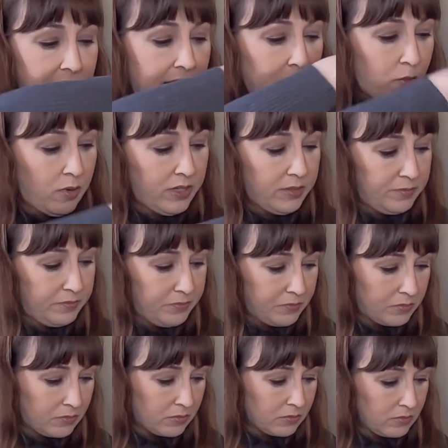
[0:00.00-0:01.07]
that one.
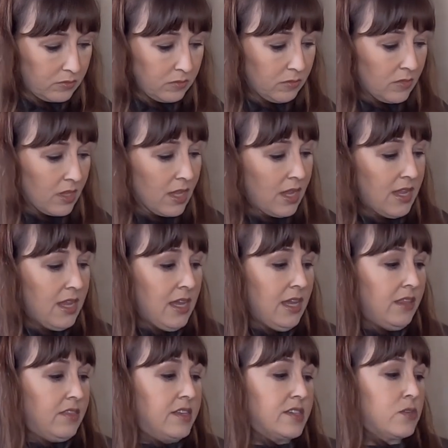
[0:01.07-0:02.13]

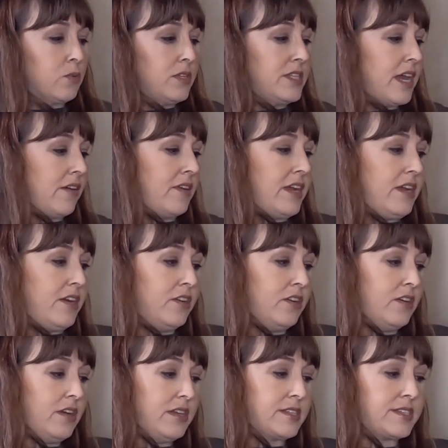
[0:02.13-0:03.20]
This one down
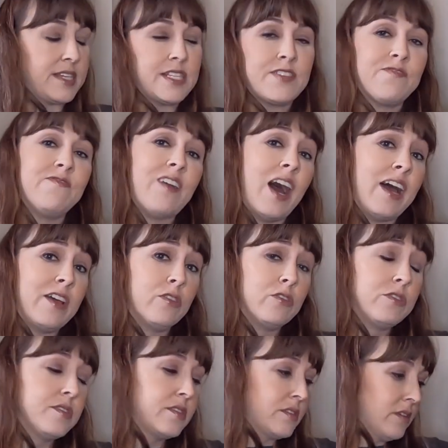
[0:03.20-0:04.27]
here says
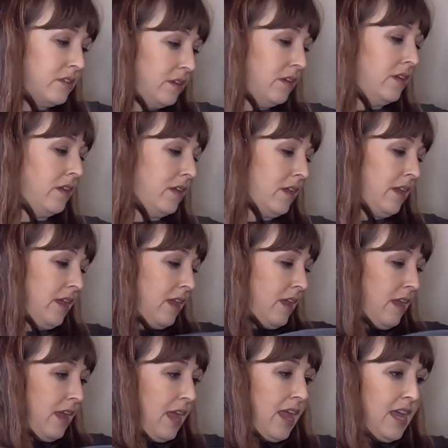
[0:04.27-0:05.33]
files.
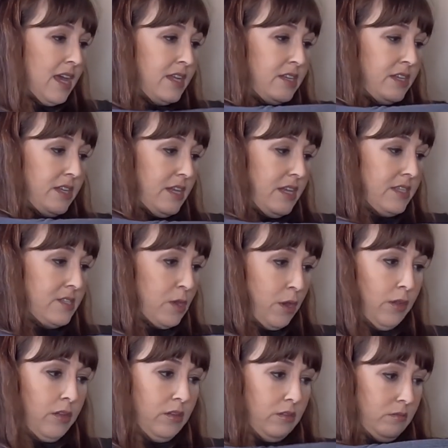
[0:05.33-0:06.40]
And it's
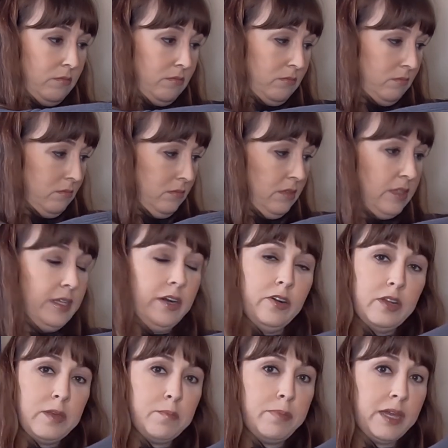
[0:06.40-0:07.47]

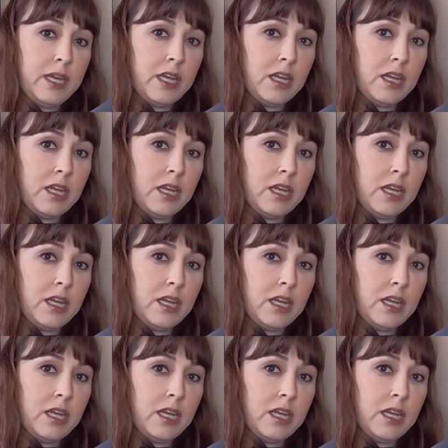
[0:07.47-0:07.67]
literally big